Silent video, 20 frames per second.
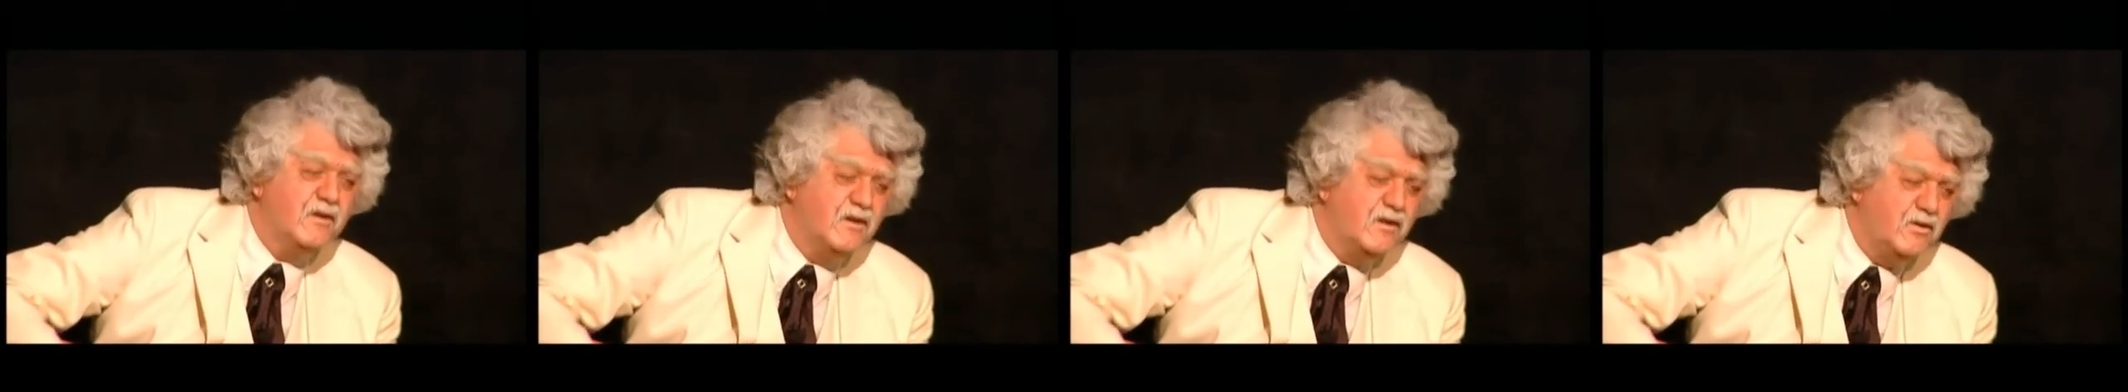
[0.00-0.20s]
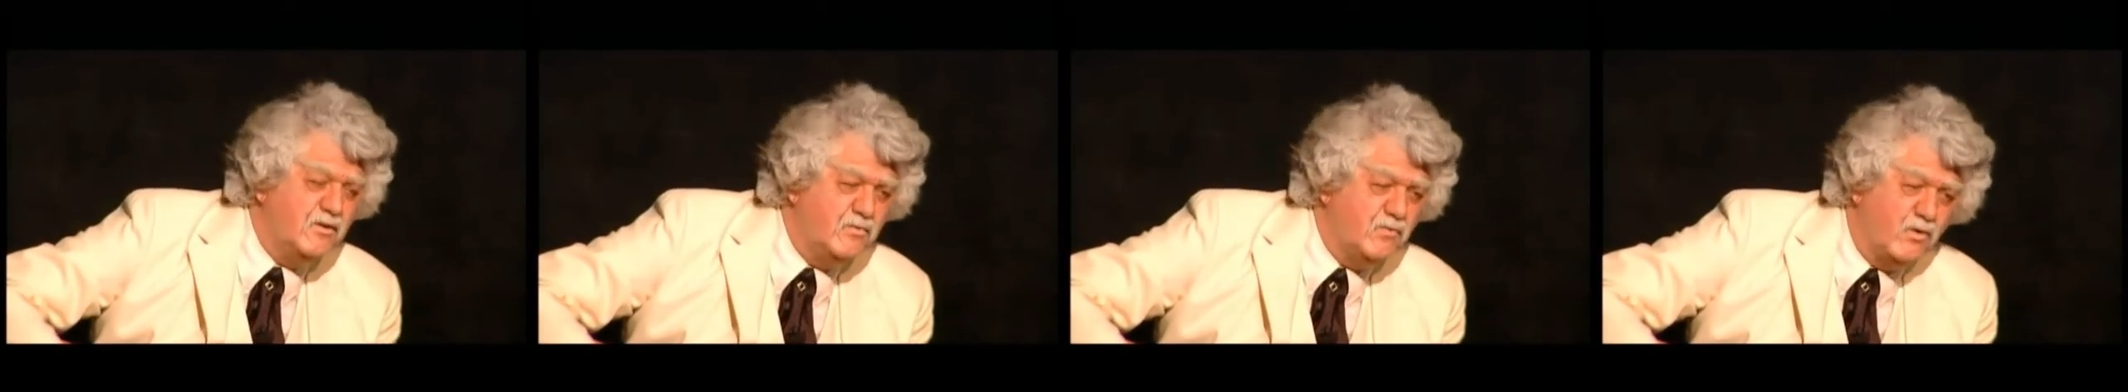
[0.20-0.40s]

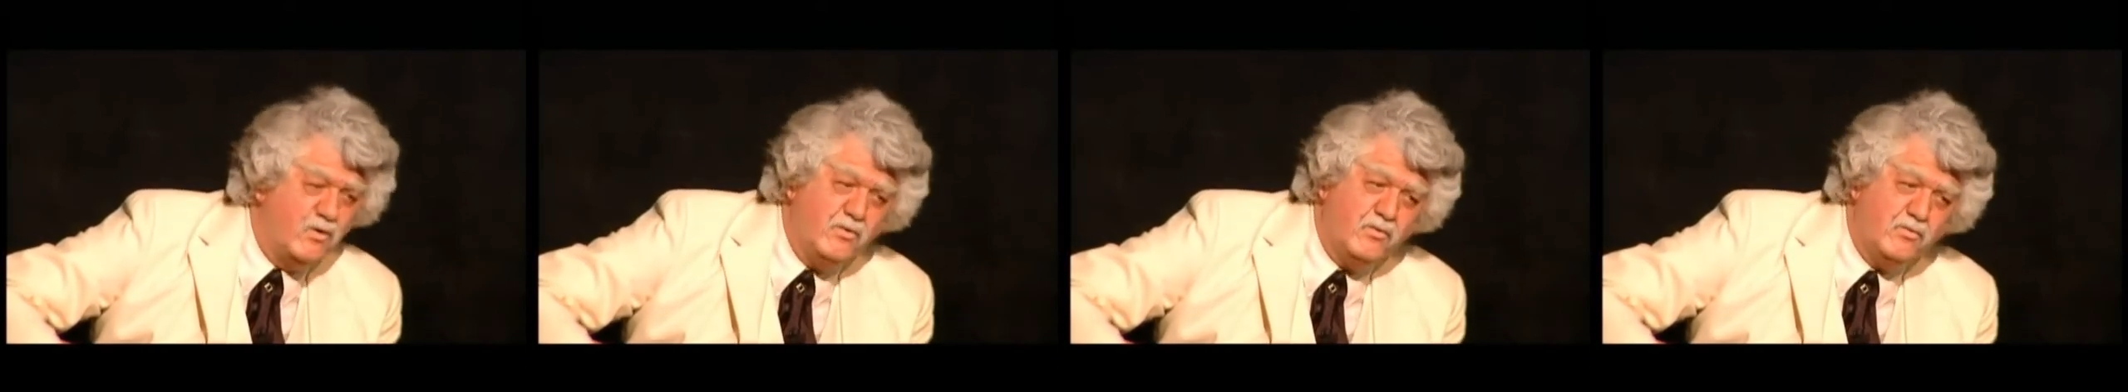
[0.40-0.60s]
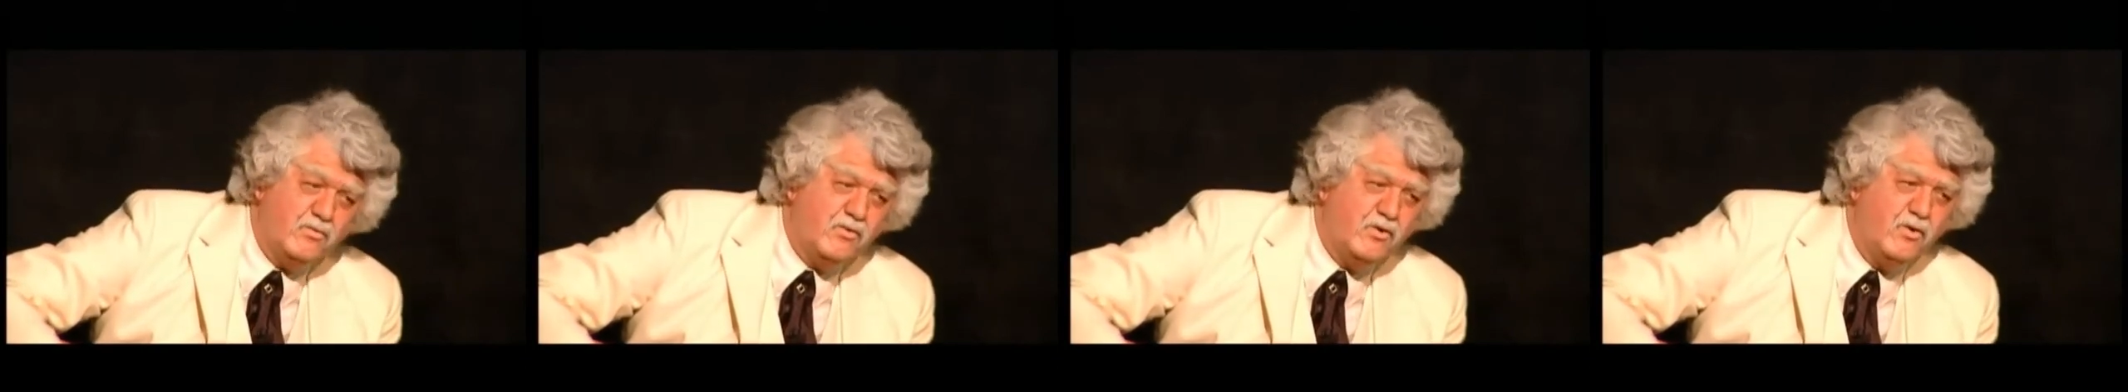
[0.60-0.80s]
You
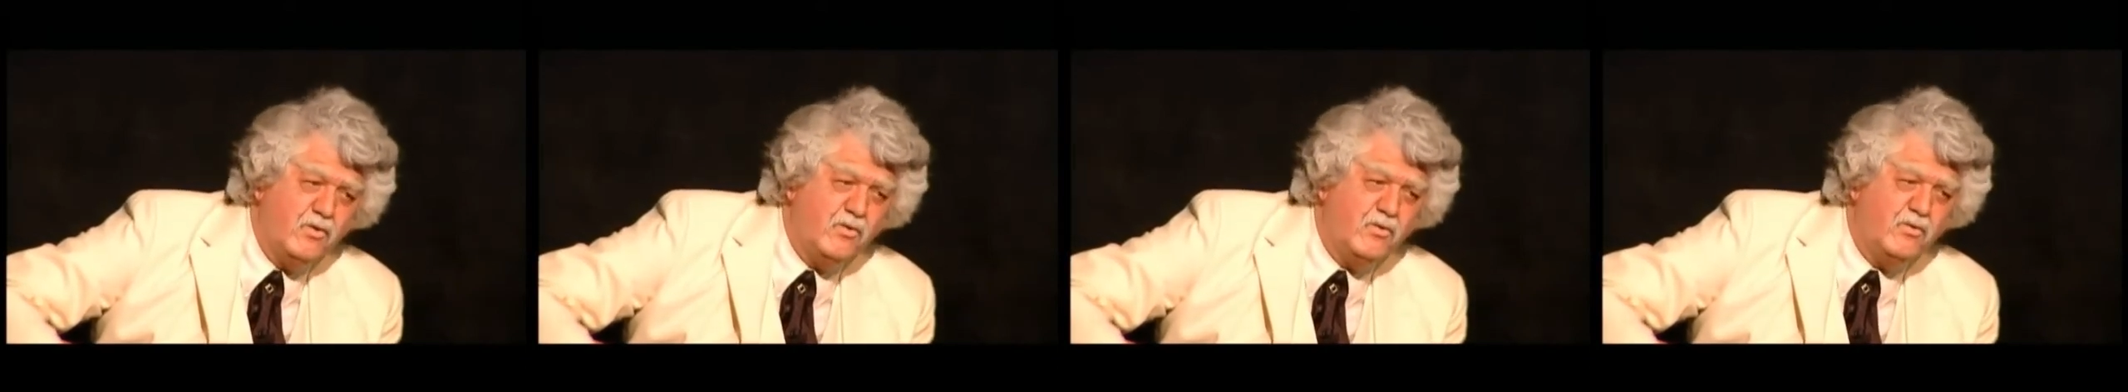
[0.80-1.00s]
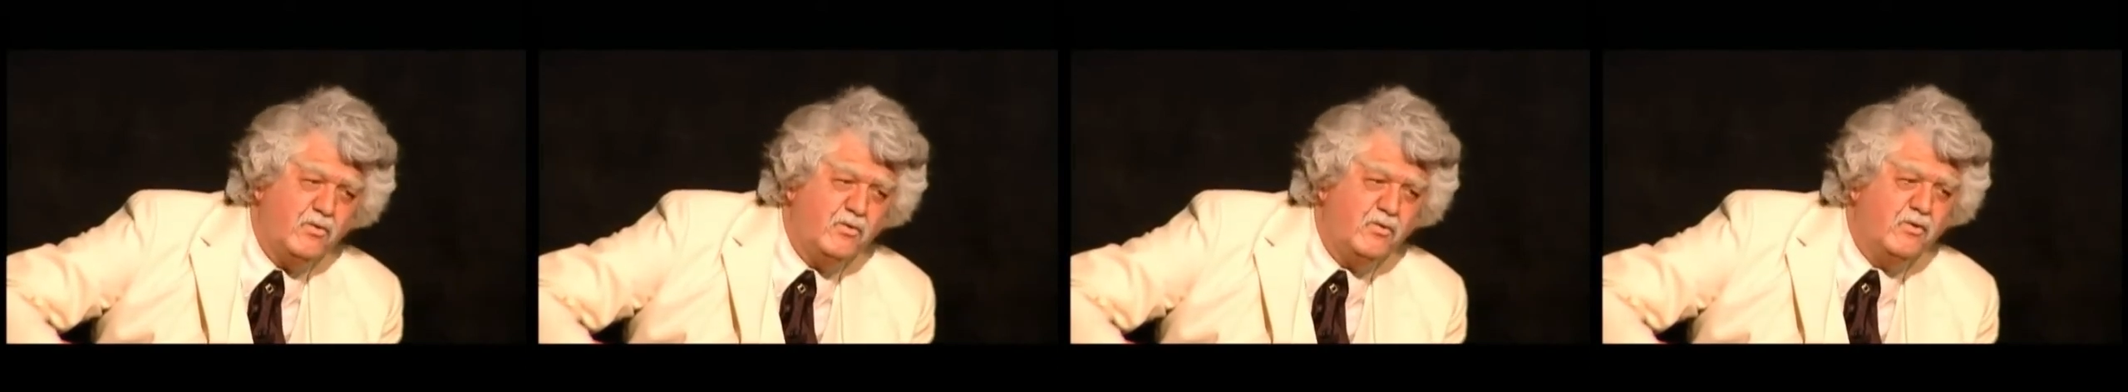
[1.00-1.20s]
won't know
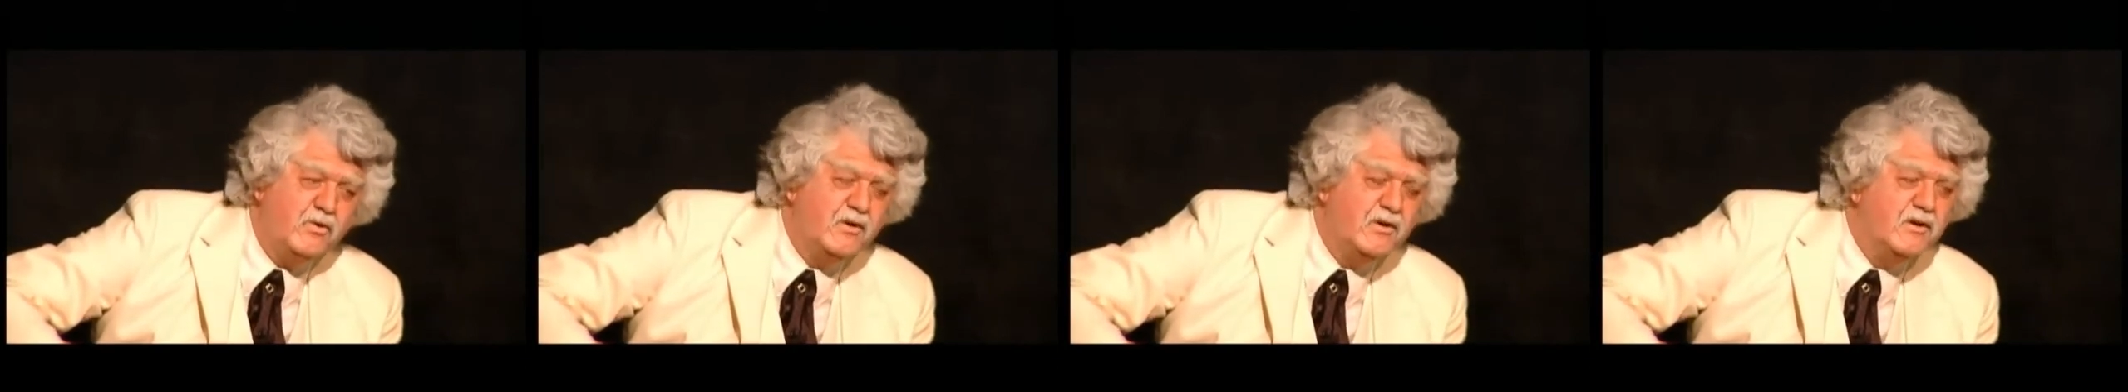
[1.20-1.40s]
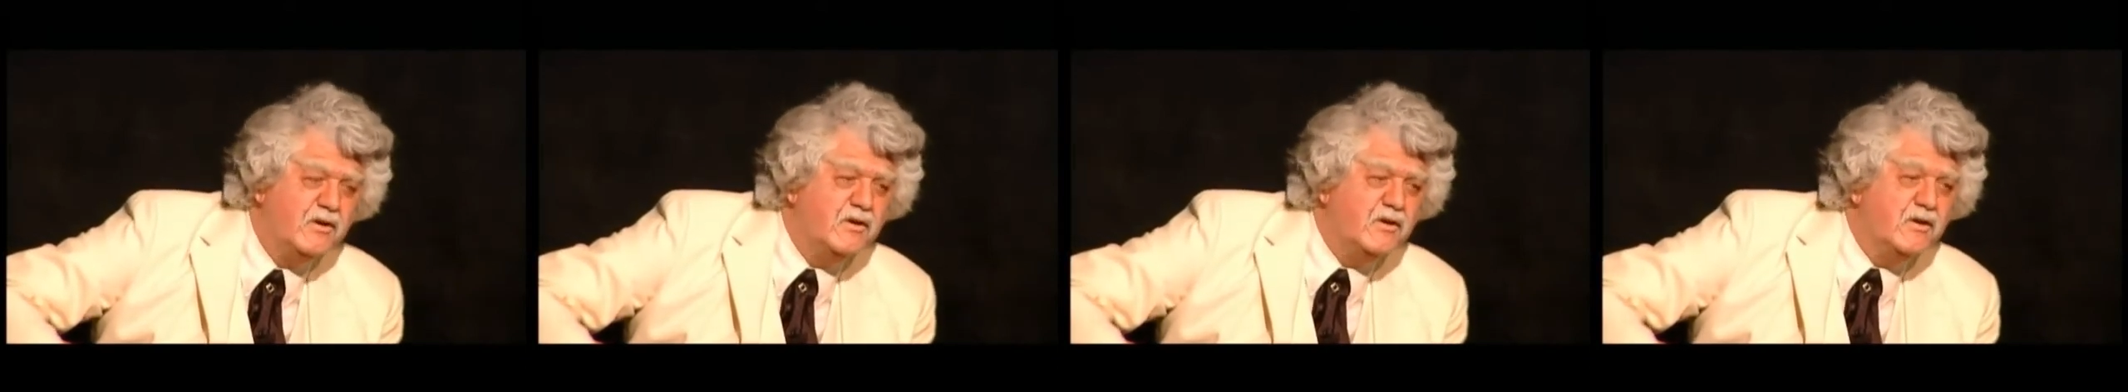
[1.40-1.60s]

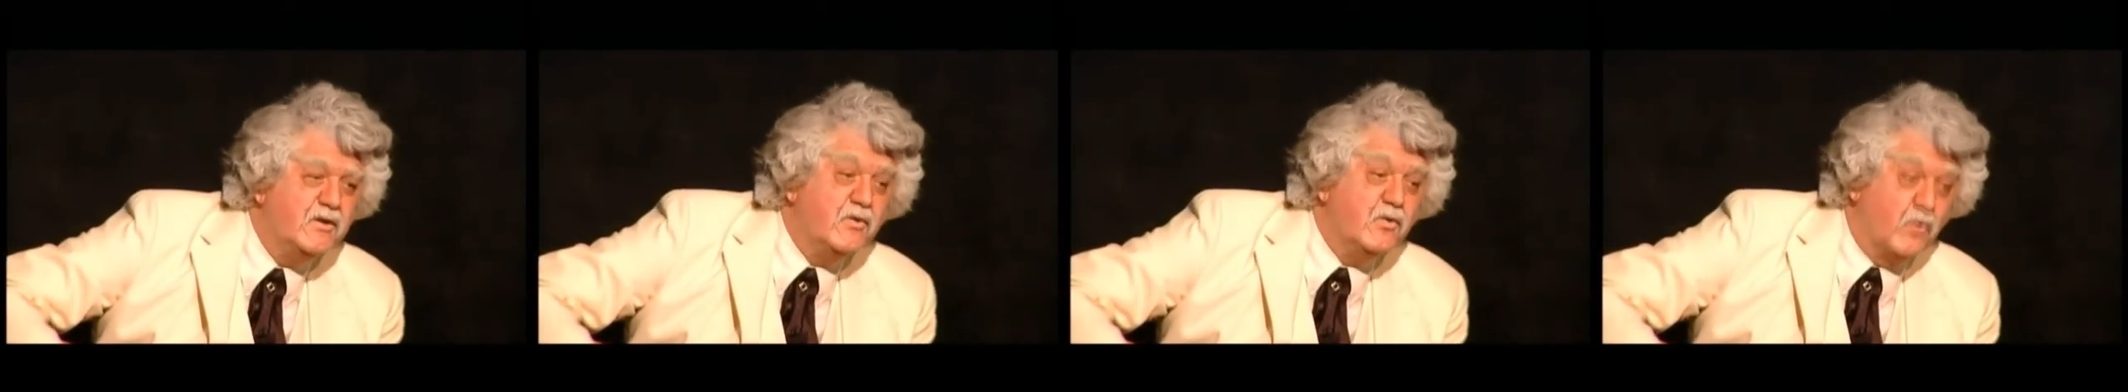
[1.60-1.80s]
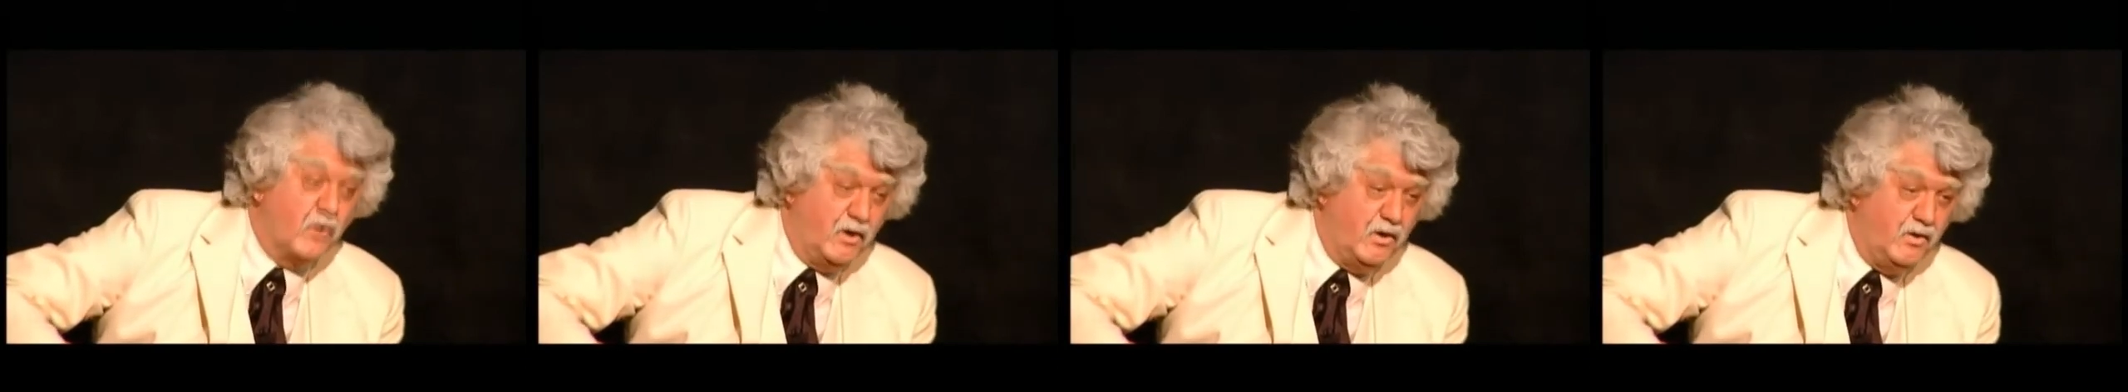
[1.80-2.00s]

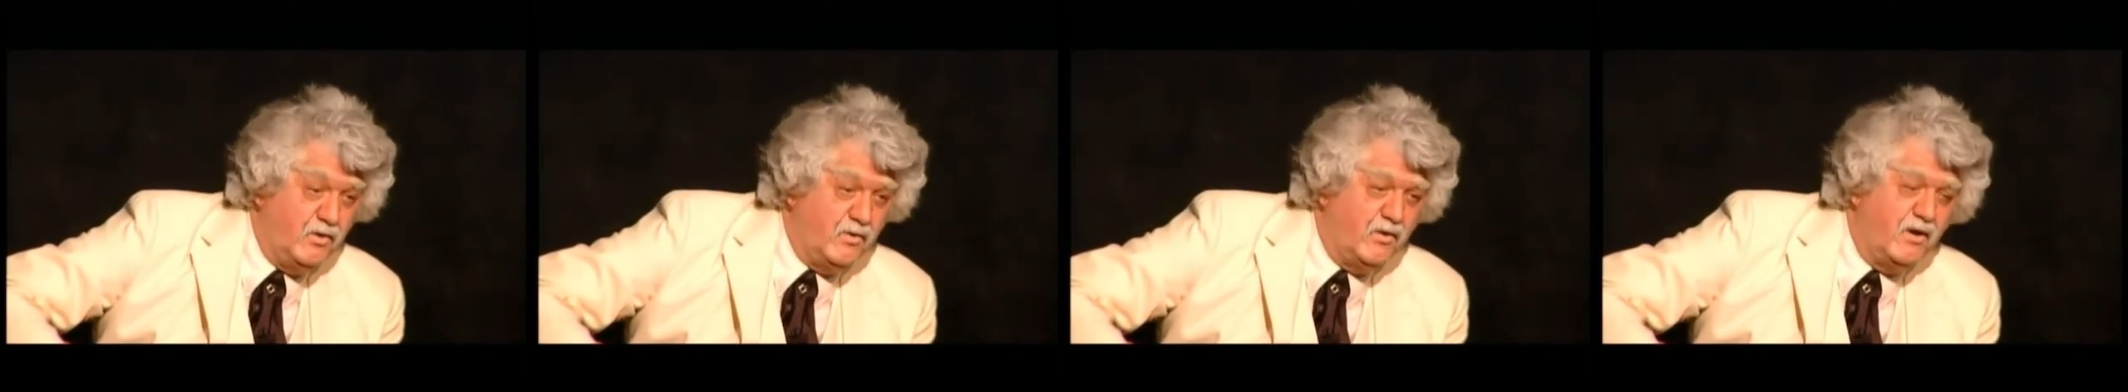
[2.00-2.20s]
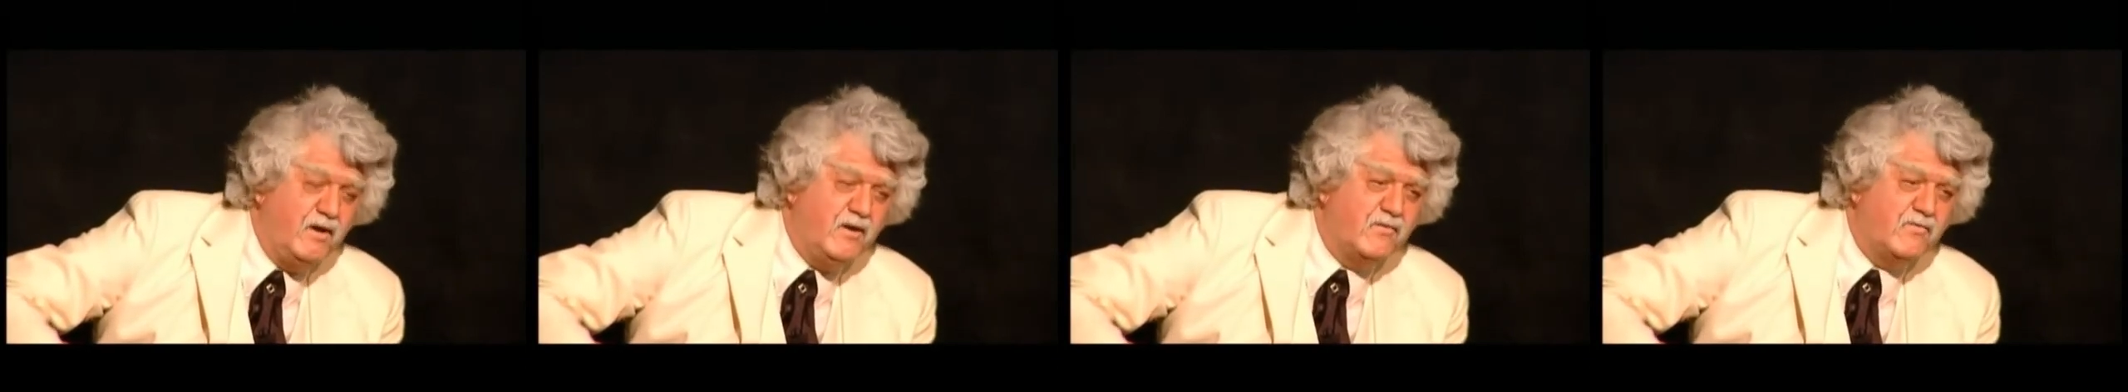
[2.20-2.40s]

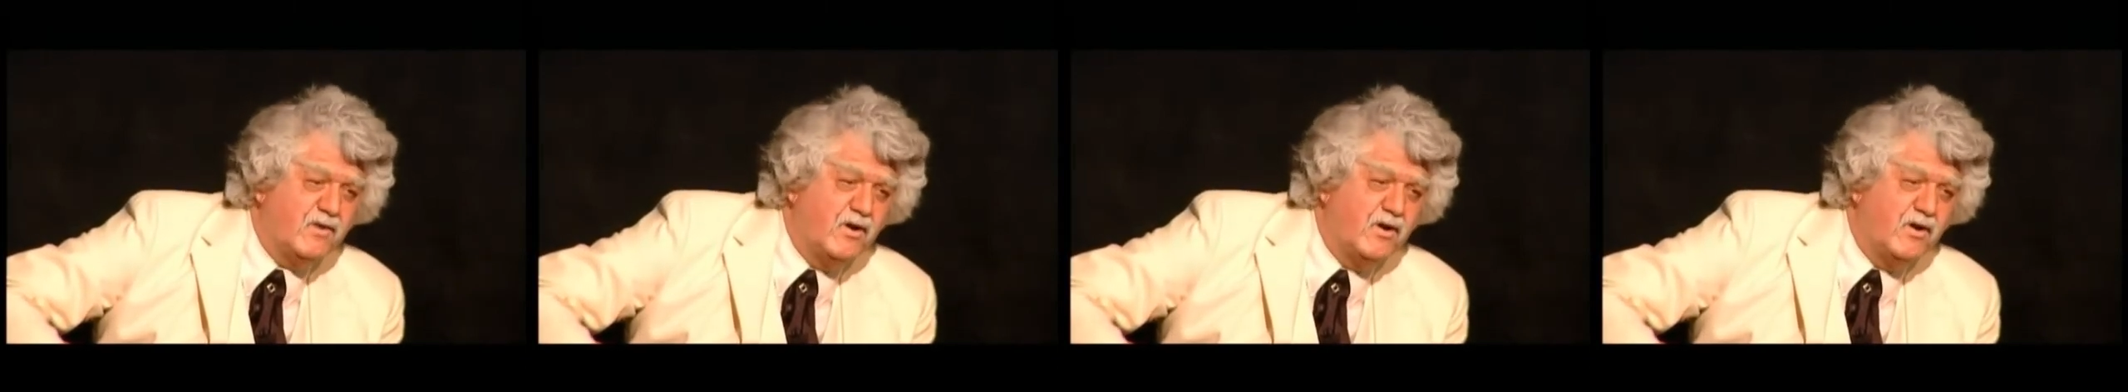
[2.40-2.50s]
where I've